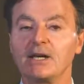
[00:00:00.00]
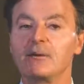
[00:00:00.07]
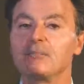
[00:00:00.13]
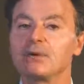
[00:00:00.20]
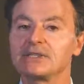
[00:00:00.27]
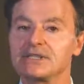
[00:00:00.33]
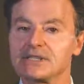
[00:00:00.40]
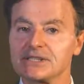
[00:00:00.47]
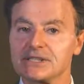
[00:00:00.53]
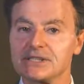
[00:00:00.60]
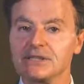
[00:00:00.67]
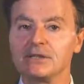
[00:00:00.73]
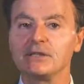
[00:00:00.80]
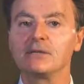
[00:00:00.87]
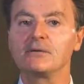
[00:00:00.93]
but
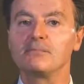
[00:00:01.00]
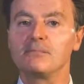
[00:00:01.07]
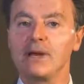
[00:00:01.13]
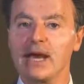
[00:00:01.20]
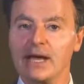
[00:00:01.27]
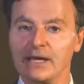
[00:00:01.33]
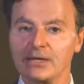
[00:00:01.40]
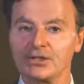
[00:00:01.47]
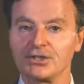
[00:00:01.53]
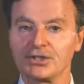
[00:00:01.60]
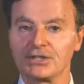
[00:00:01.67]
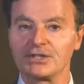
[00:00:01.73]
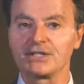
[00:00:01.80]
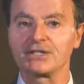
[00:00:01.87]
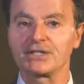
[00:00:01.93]
still
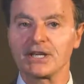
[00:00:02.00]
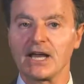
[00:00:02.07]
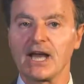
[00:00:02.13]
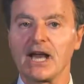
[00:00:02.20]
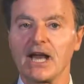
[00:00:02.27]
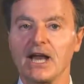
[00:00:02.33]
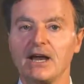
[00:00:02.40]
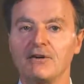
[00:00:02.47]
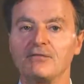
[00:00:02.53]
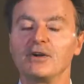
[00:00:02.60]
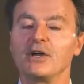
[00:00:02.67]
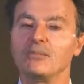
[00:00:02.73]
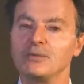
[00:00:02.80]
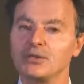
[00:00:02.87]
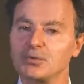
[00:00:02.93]
manages to have
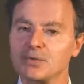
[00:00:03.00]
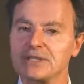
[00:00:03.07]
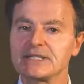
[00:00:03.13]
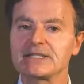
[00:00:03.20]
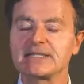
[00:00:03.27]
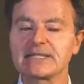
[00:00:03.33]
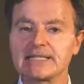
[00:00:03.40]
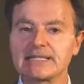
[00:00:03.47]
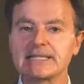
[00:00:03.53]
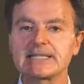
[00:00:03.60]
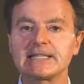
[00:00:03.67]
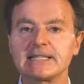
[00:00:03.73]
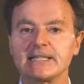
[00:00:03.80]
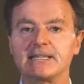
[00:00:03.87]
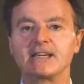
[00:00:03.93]
between
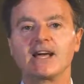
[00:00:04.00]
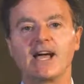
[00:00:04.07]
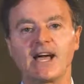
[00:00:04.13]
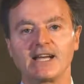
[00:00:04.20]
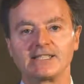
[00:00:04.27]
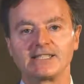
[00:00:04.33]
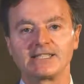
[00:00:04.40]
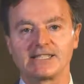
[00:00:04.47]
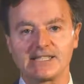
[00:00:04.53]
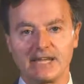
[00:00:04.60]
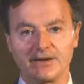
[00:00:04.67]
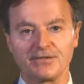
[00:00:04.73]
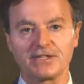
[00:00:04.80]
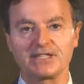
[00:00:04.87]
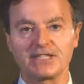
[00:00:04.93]
16 and
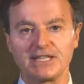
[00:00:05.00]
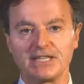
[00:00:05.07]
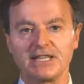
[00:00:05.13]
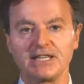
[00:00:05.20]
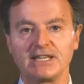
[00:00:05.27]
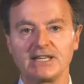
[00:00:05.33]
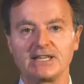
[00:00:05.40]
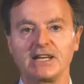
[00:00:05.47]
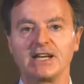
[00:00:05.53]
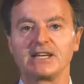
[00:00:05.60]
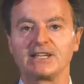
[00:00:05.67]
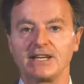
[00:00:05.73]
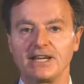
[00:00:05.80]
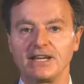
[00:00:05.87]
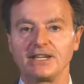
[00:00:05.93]
17
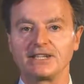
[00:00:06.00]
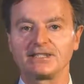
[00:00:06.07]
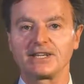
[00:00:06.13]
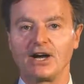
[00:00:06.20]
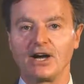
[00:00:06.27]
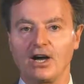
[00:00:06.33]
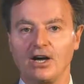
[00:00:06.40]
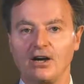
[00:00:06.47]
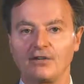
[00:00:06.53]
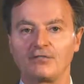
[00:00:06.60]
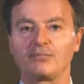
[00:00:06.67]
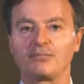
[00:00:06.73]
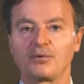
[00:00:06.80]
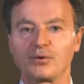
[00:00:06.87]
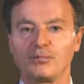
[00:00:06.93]
days
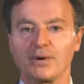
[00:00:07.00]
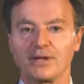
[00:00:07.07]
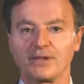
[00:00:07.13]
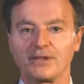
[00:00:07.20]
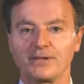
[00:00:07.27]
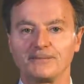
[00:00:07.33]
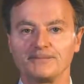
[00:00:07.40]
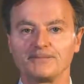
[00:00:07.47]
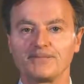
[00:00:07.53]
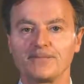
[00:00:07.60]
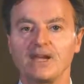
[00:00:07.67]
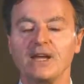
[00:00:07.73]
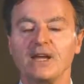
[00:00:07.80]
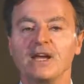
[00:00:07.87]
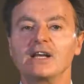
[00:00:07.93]
off per month.
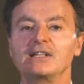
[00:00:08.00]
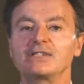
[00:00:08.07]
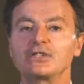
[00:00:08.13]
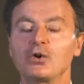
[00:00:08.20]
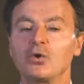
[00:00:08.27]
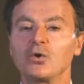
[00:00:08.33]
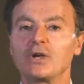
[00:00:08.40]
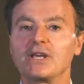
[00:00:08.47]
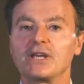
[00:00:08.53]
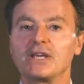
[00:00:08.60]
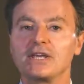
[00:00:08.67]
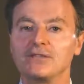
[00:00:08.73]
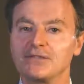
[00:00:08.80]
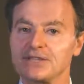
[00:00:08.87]
So give